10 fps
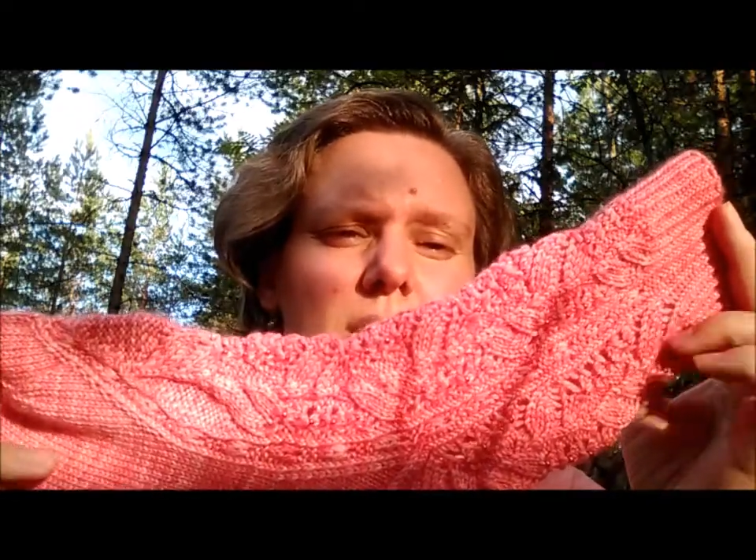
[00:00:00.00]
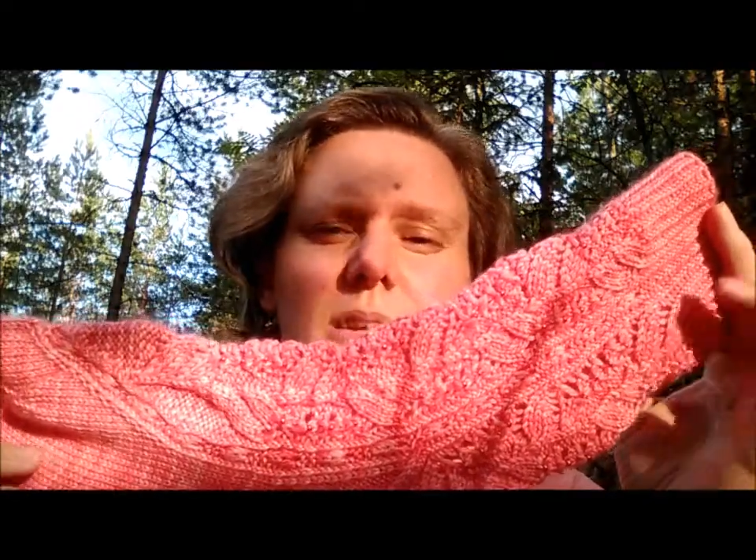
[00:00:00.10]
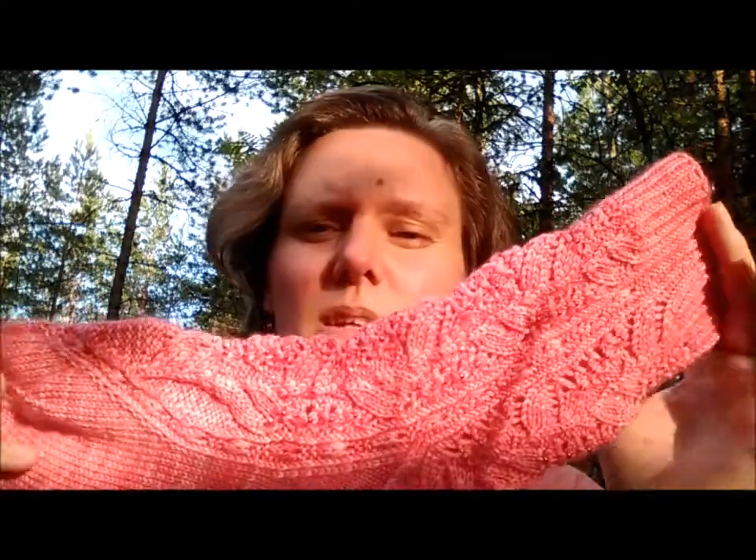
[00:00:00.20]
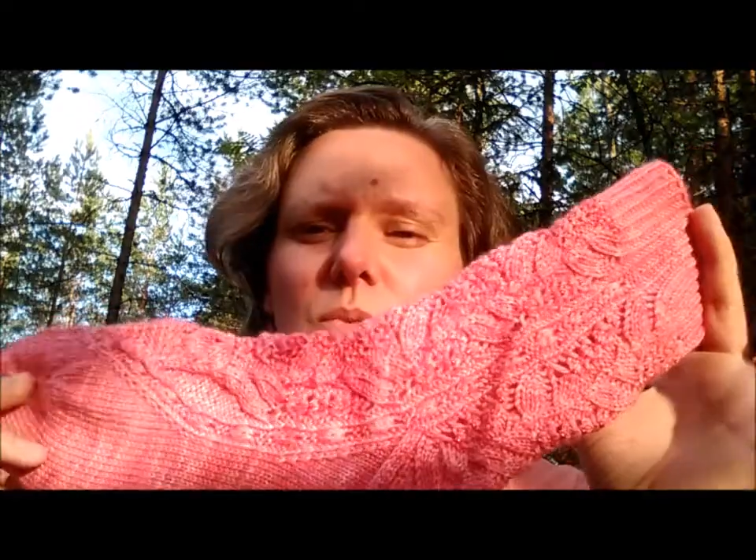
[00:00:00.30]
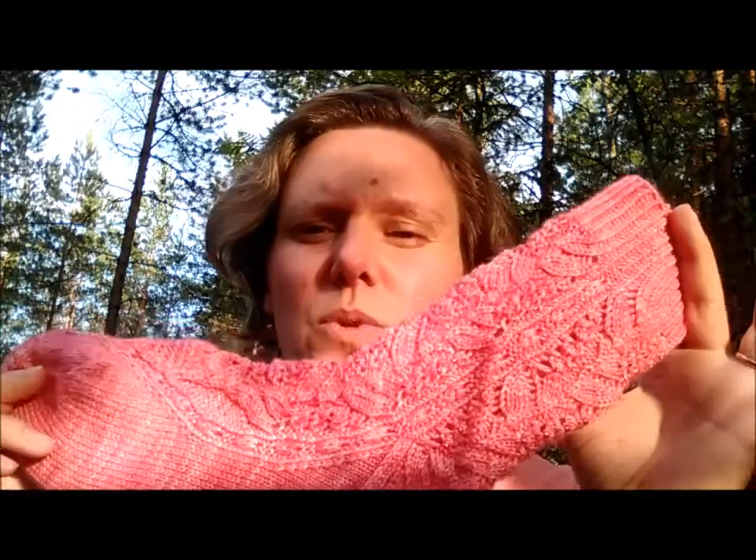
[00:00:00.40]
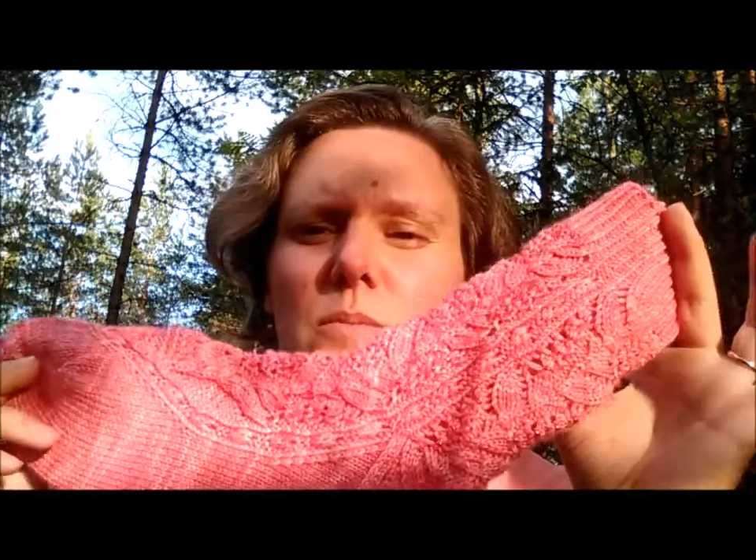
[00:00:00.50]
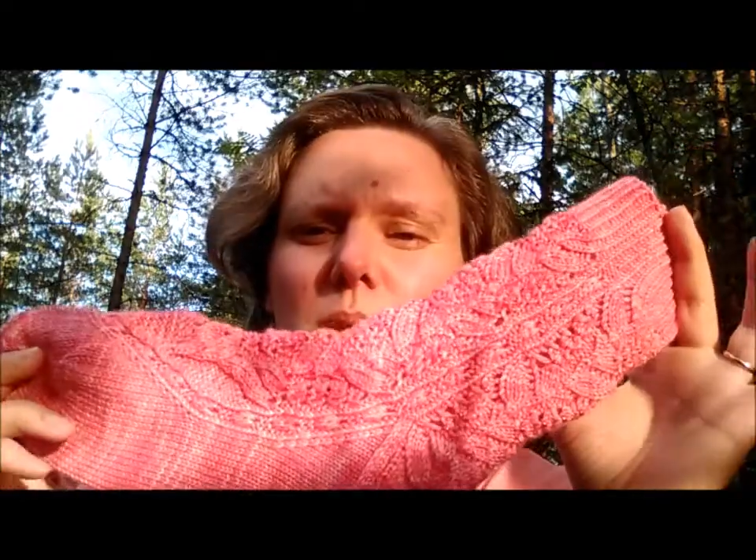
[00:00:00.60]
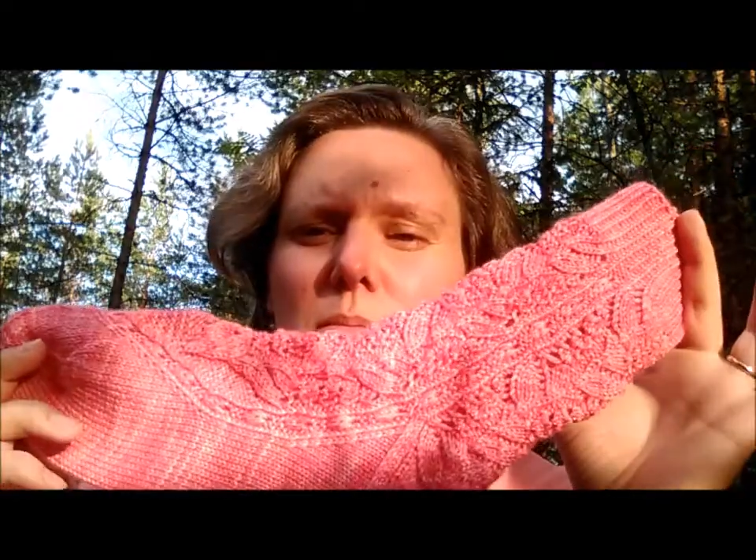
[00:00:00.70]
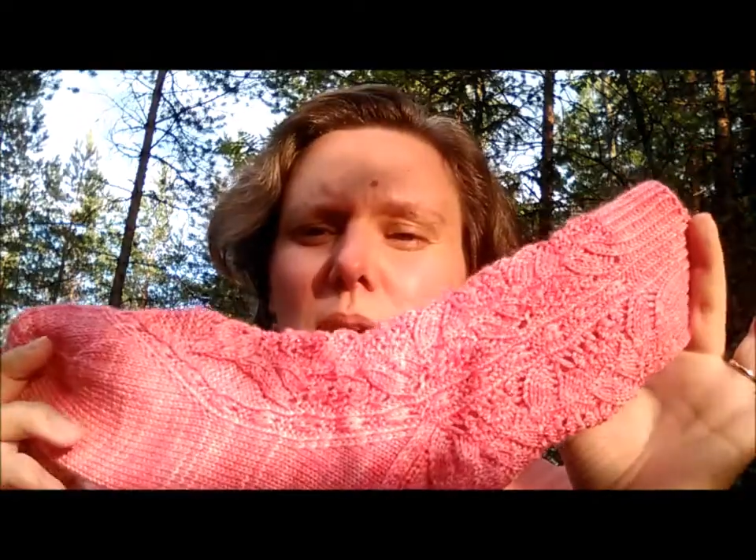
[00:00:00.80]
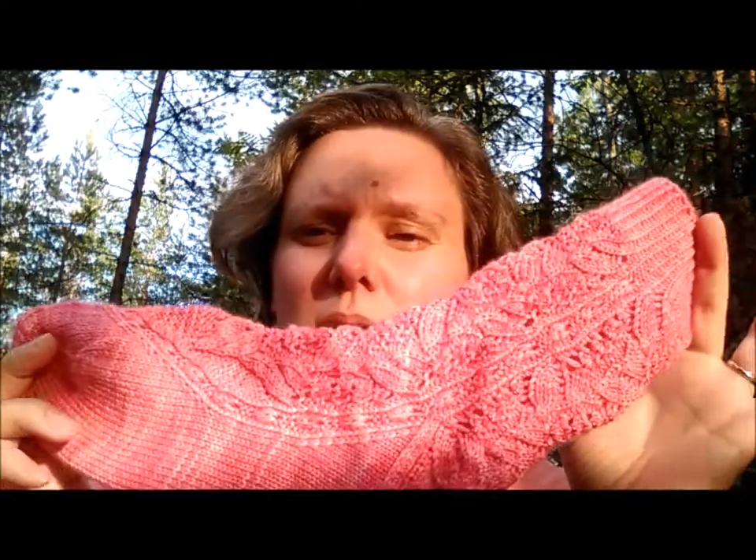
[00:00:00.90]
these will
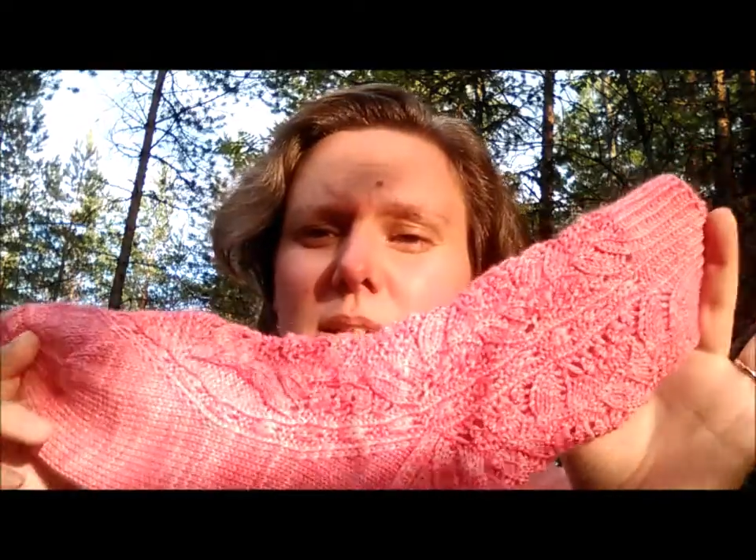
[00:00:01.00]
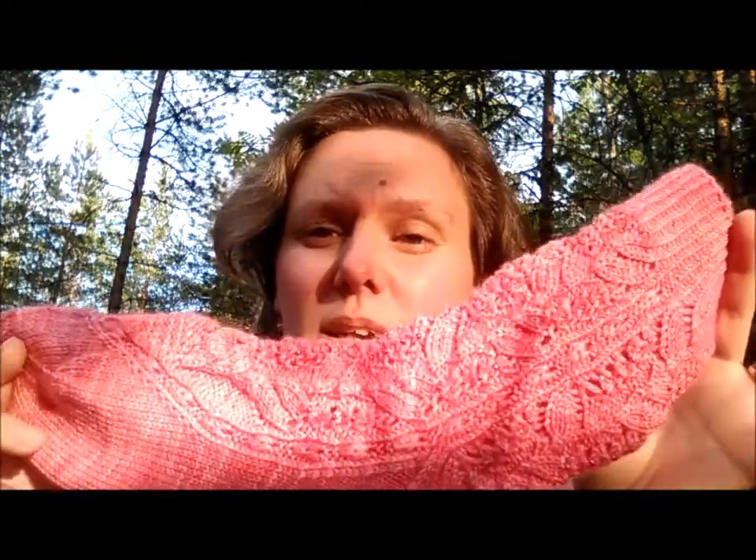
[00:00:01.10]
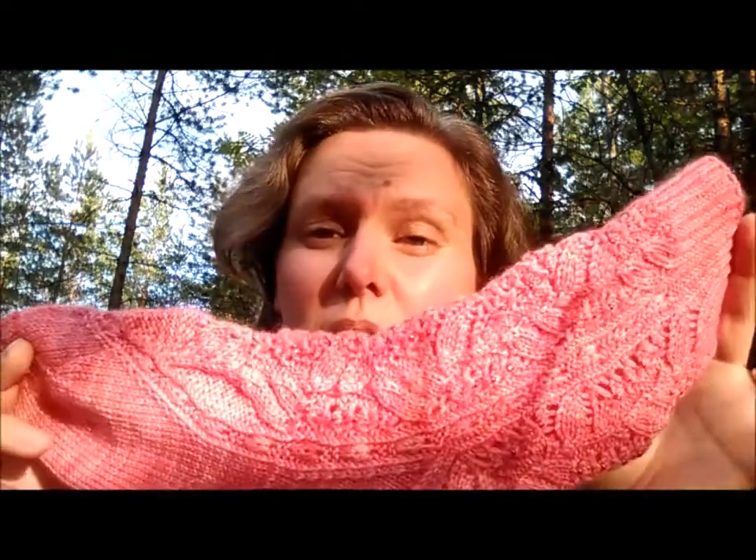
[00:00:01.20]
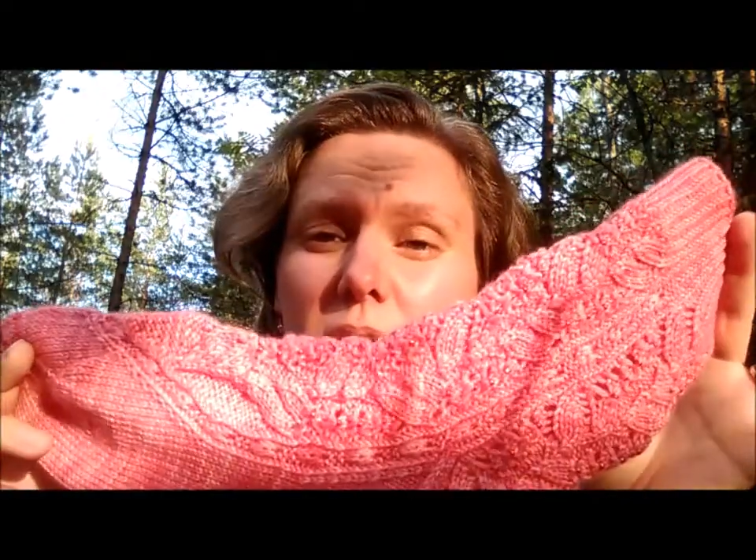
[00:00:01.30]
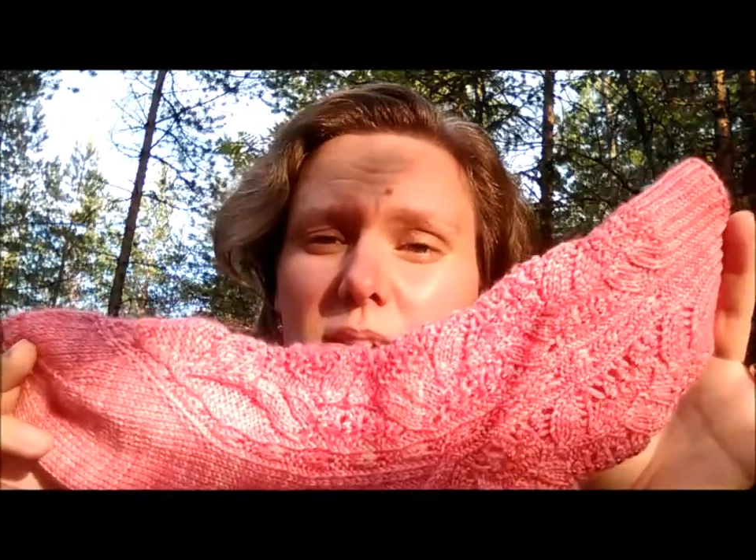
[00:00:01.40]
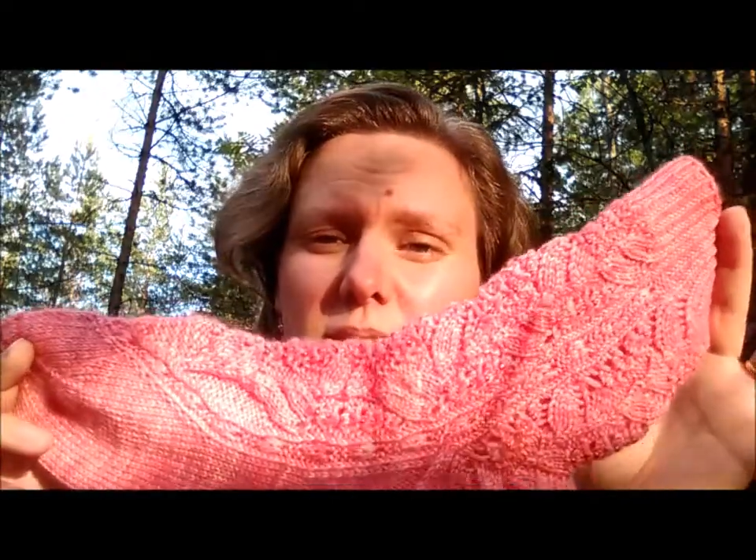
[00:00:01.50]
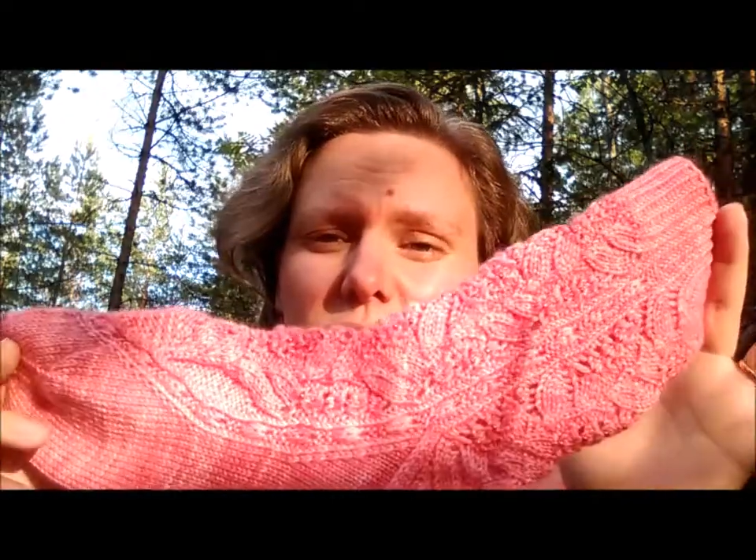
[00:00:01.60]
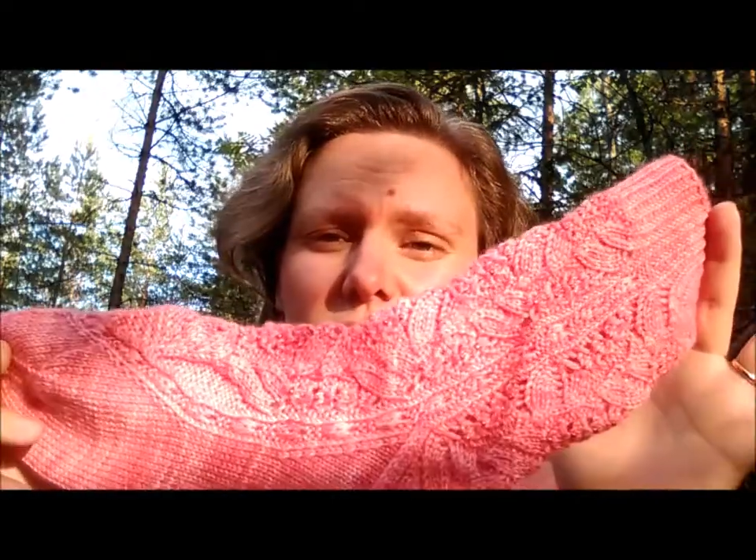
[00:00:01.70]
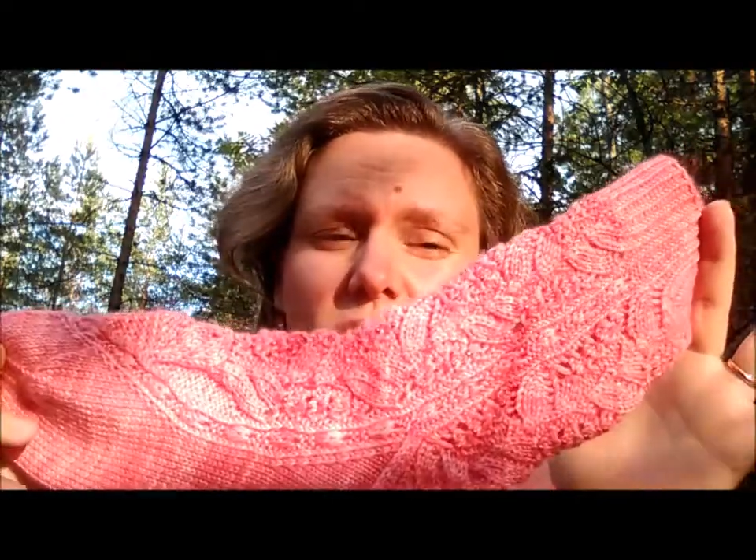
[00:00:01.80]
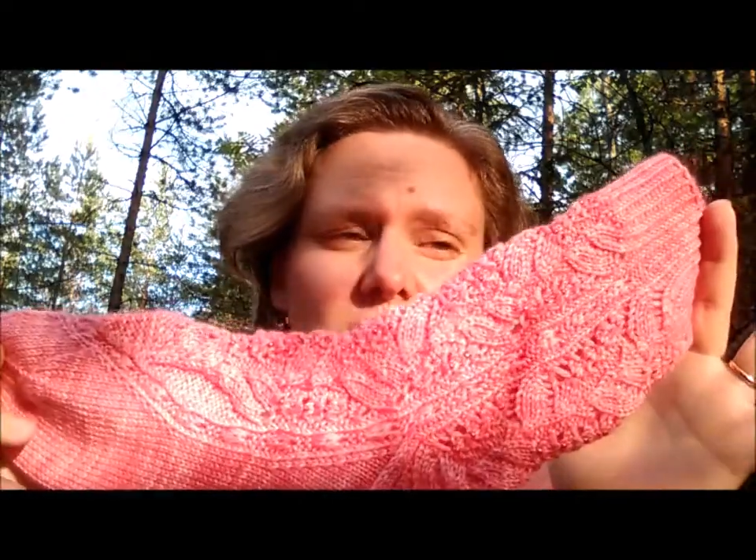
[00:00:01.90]
be my deluxe
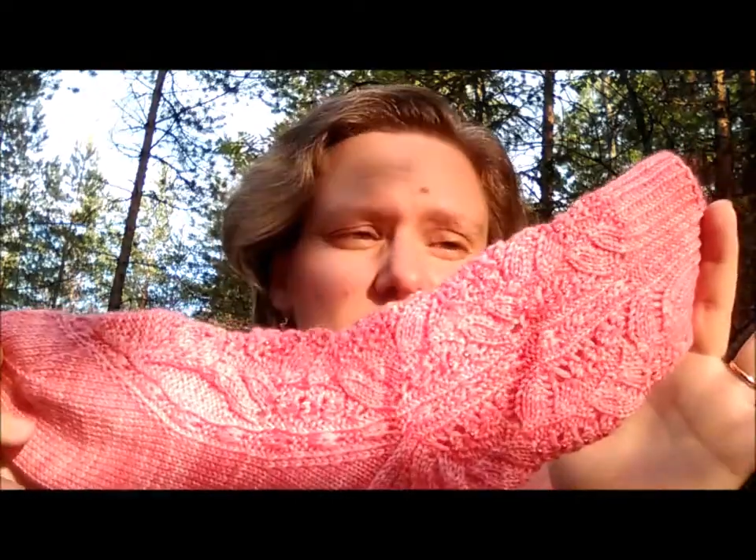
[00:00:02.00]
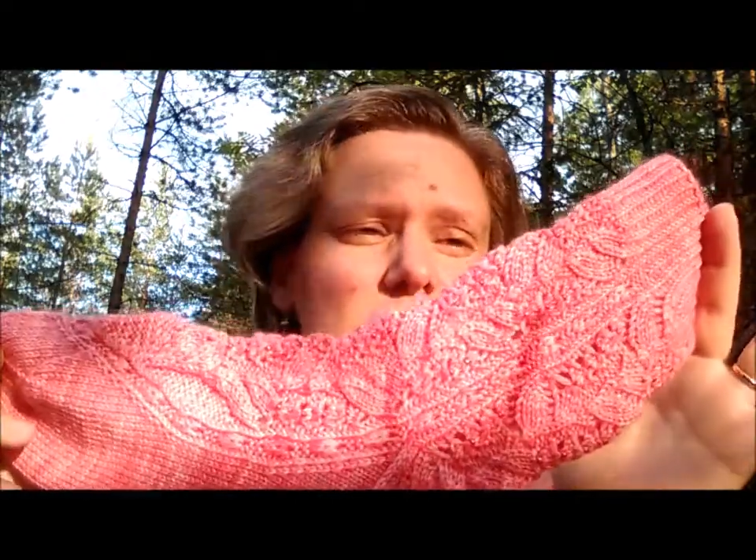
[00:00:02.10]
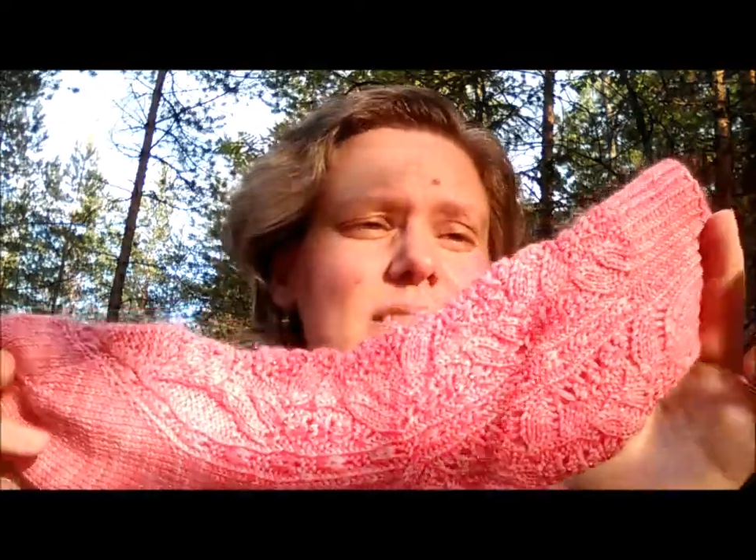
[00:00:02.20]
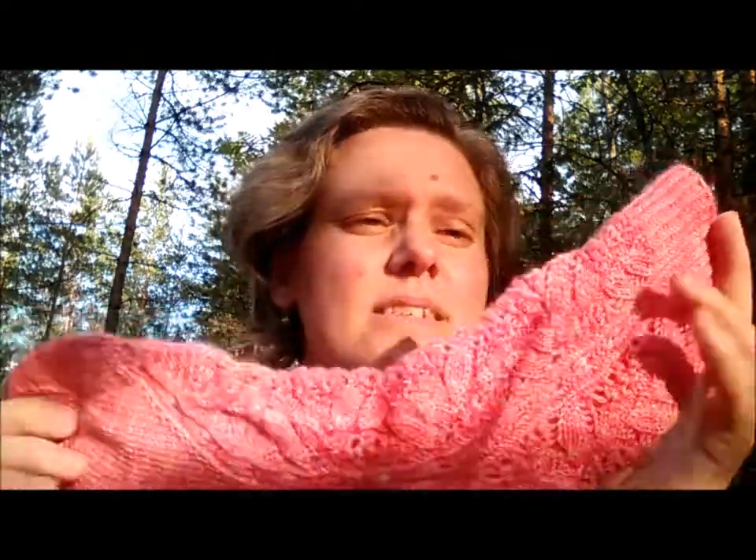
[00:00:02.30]
socks.